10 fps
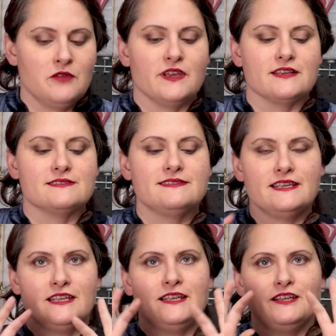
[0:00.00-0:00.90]
because
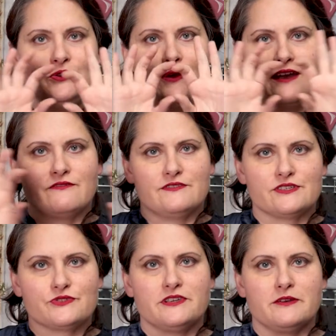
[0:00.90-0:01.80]
then you have the
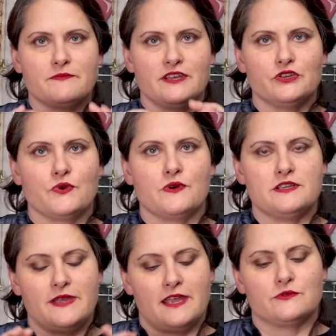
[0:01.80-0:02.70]
strip that you're going
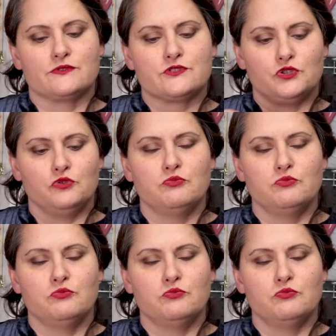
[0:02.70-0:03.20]
to be able to